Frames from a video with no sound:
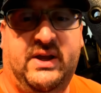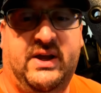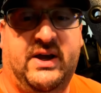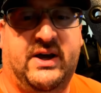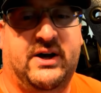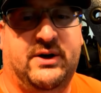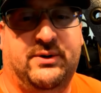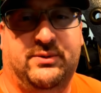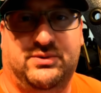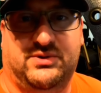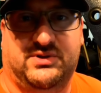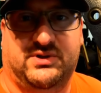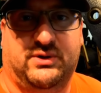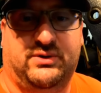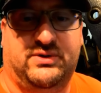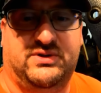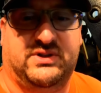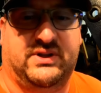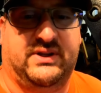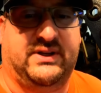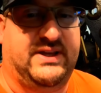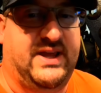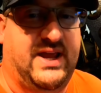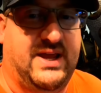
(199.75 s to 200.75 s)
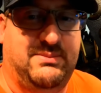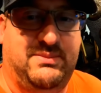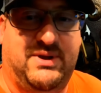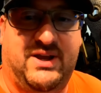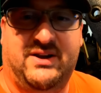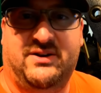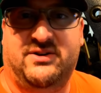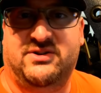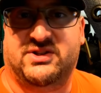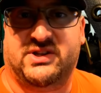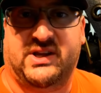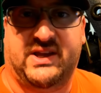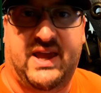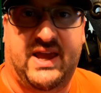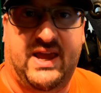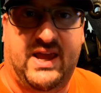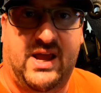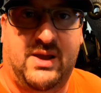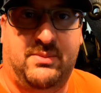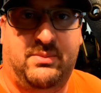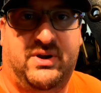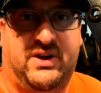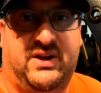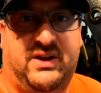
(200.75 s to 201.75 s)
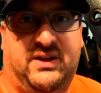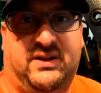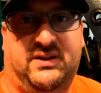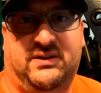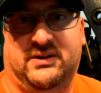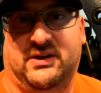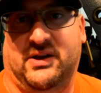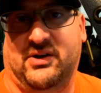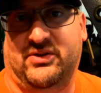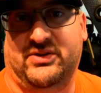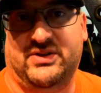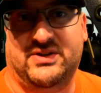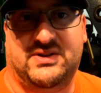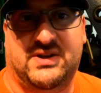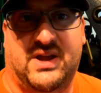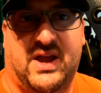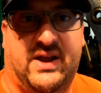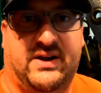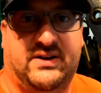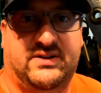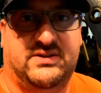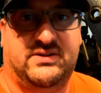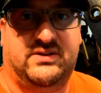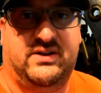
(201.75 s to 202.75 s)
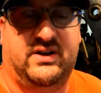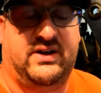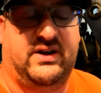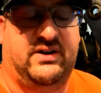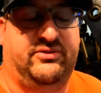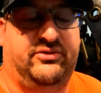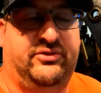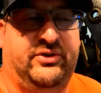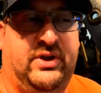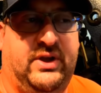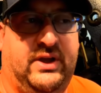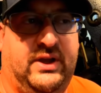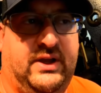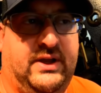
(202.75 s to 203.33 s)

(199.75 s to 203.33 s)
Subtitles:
It was always like, yeah, man, there's a cam in it, and all this kind of stuff.